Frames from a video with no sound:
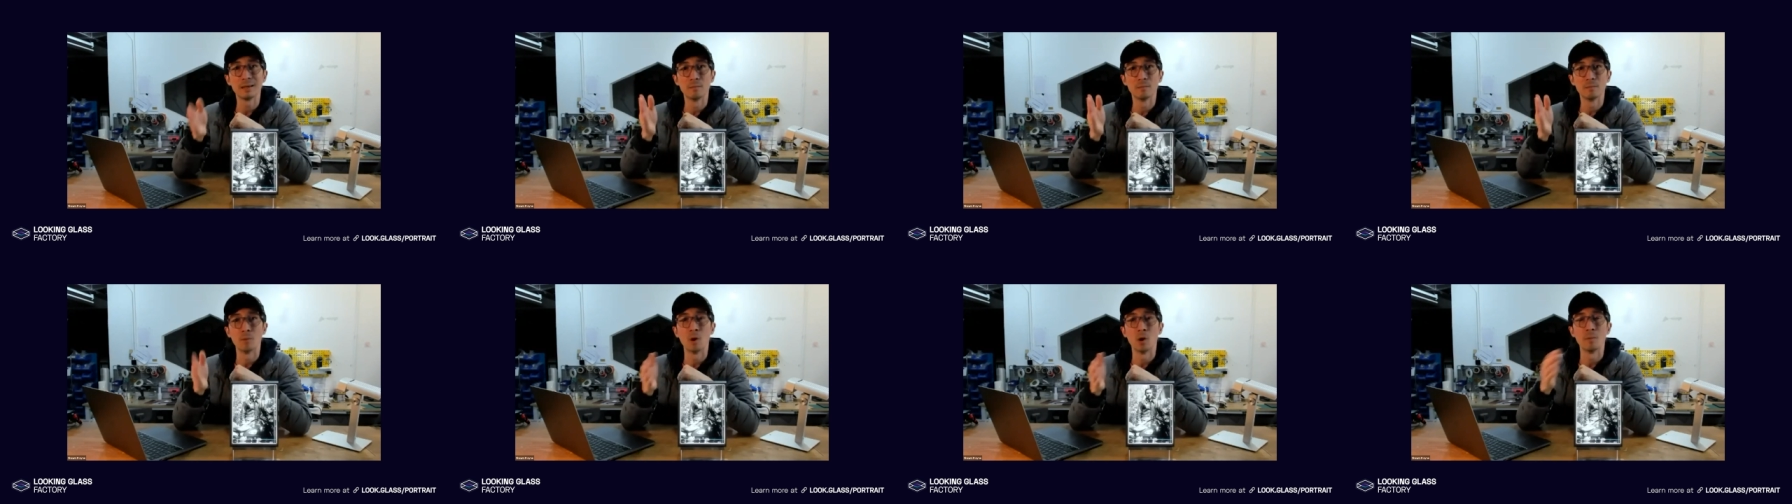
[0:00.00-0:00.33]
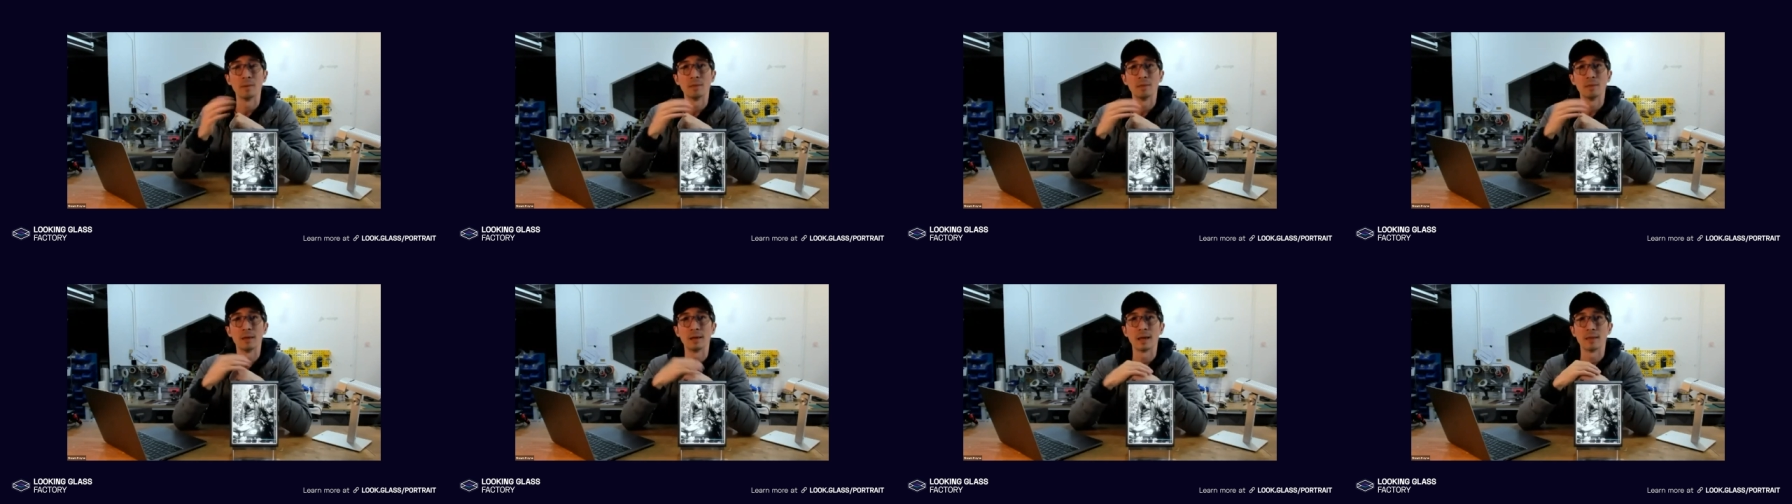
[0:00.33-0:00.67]
the
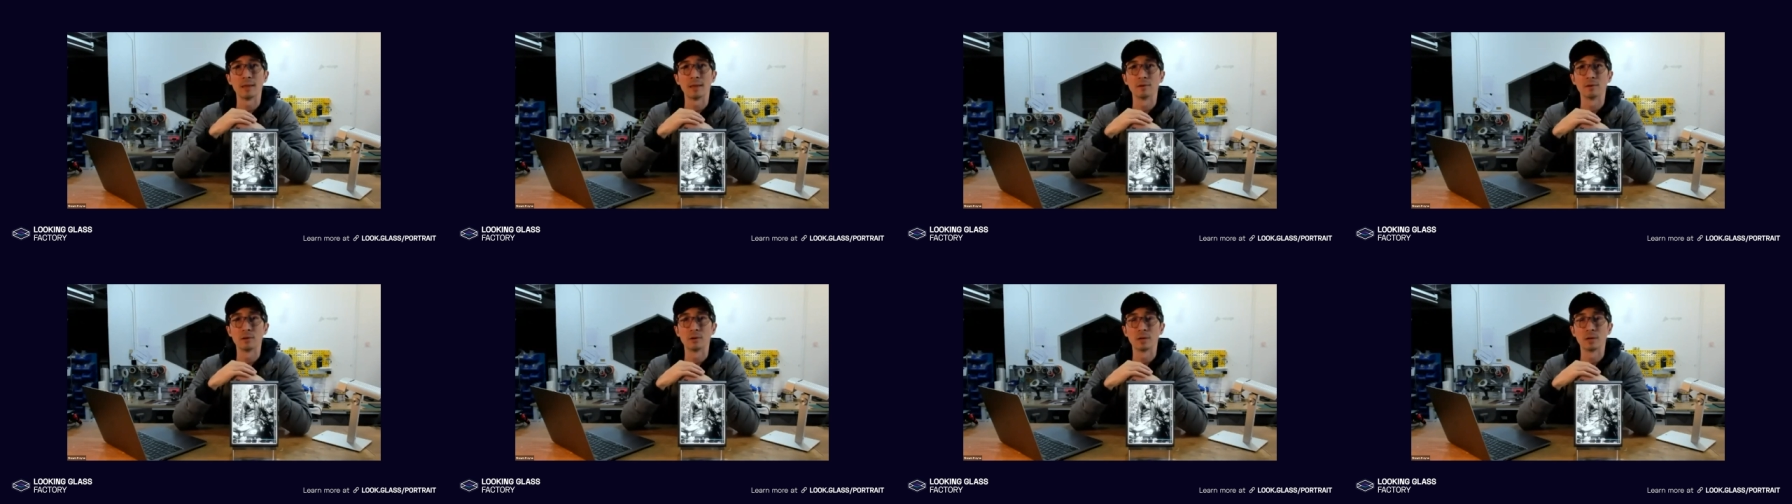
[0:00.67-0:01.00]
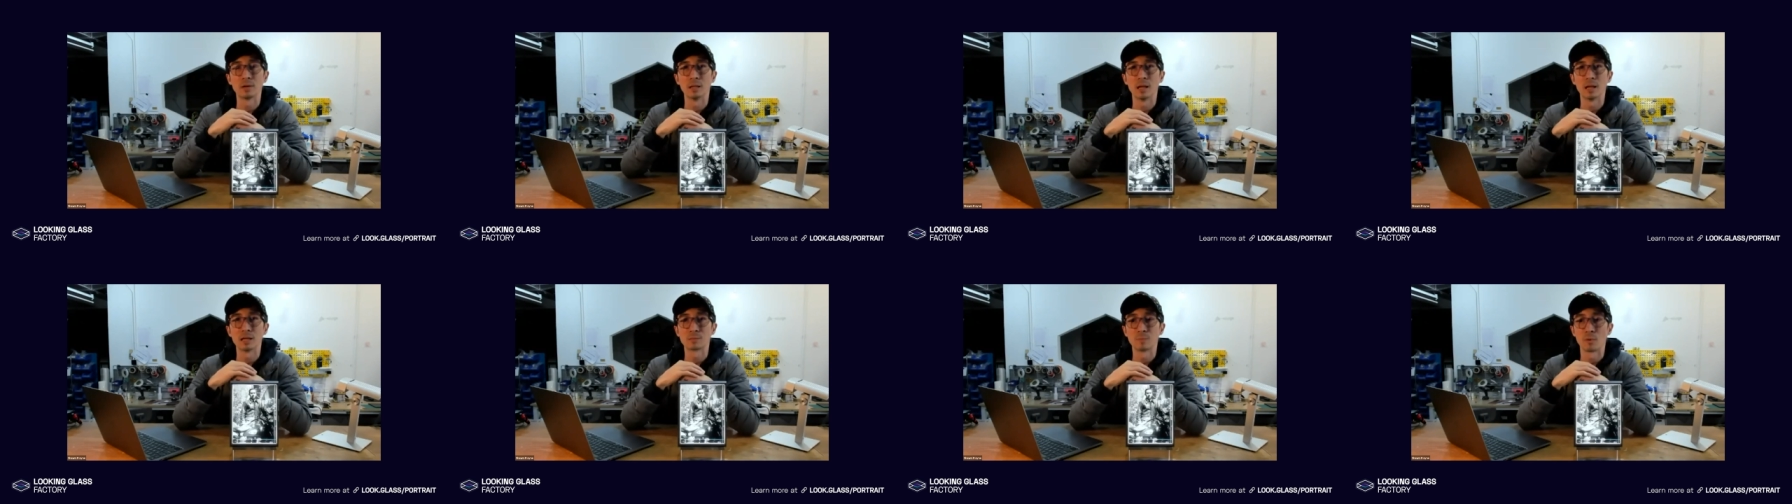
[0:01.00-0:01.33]
moment they get their looking
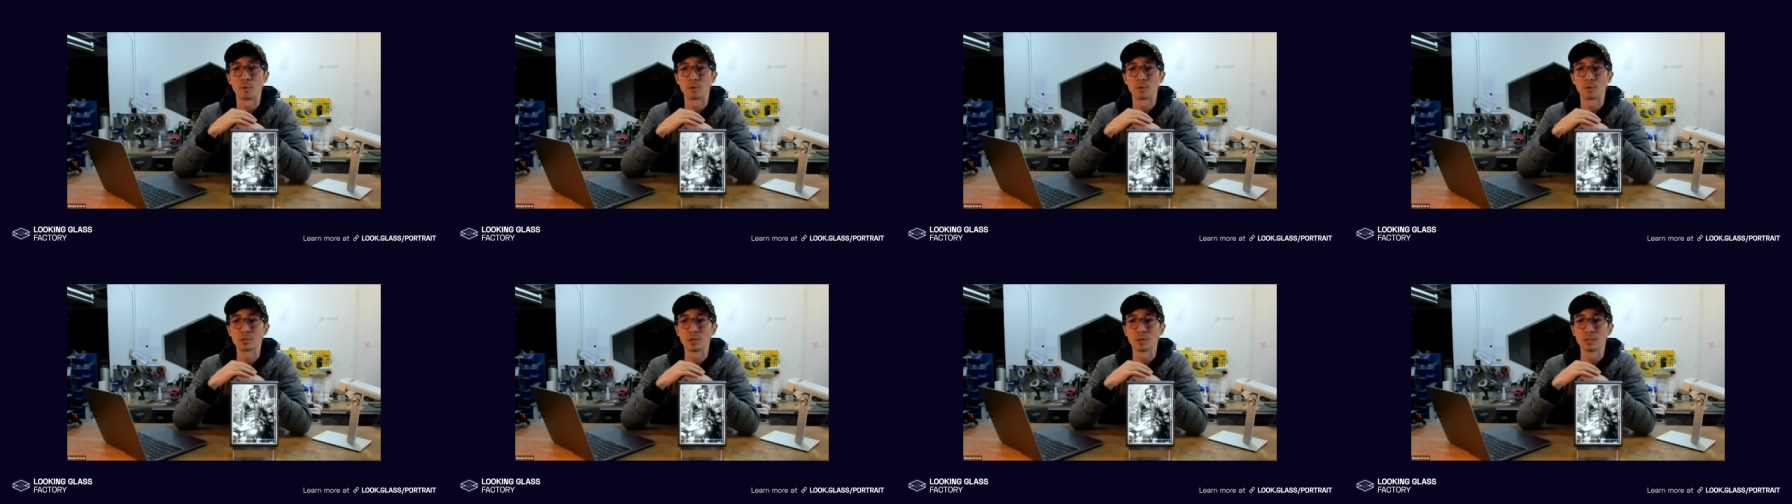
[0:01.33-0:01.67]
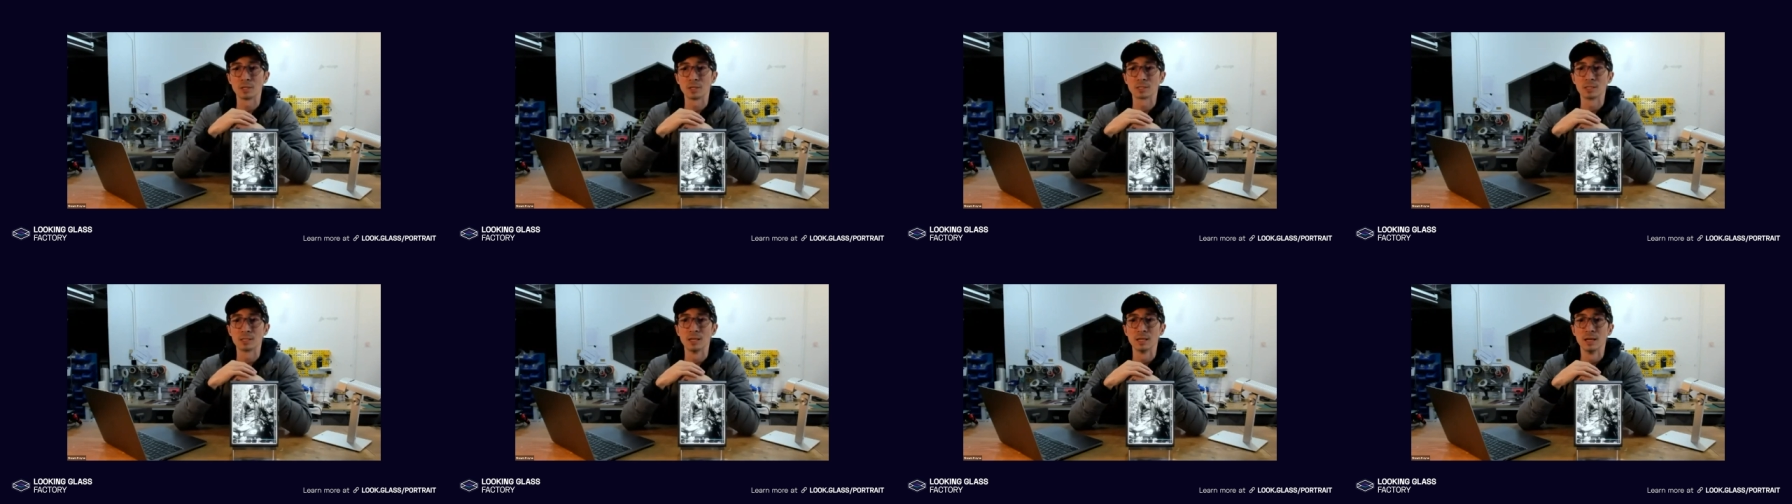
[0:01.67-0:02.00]
glass
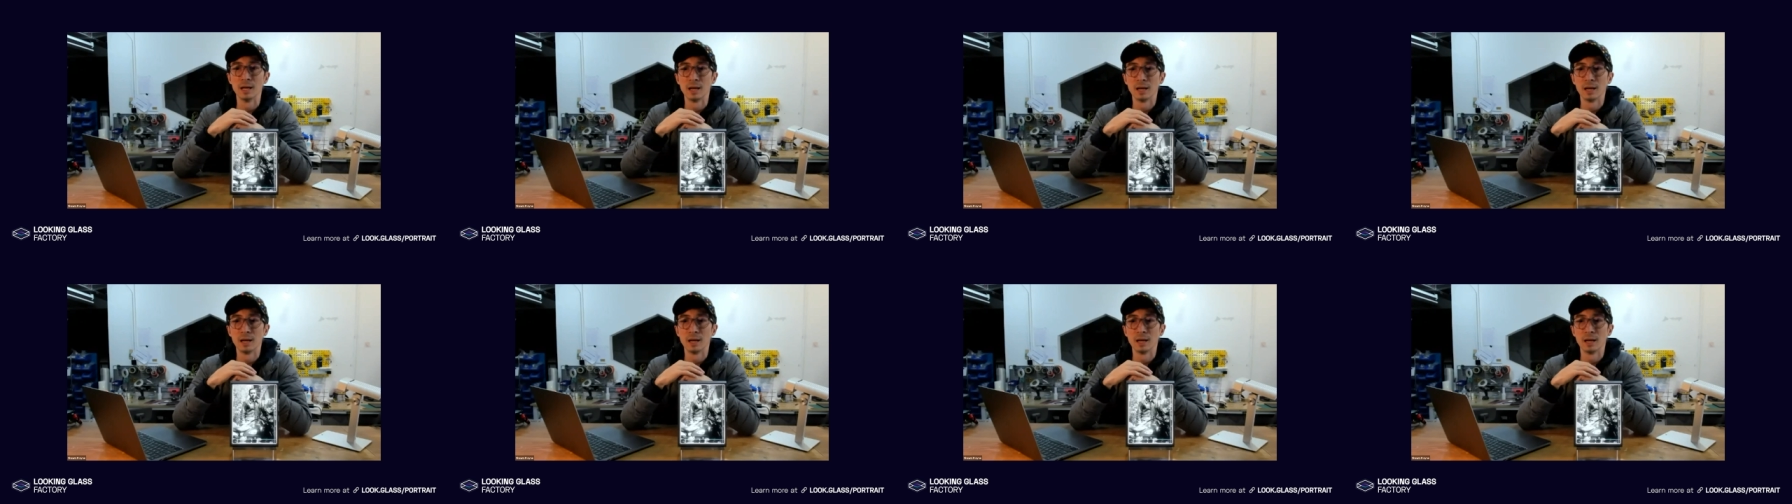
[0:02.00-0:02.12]
portraits.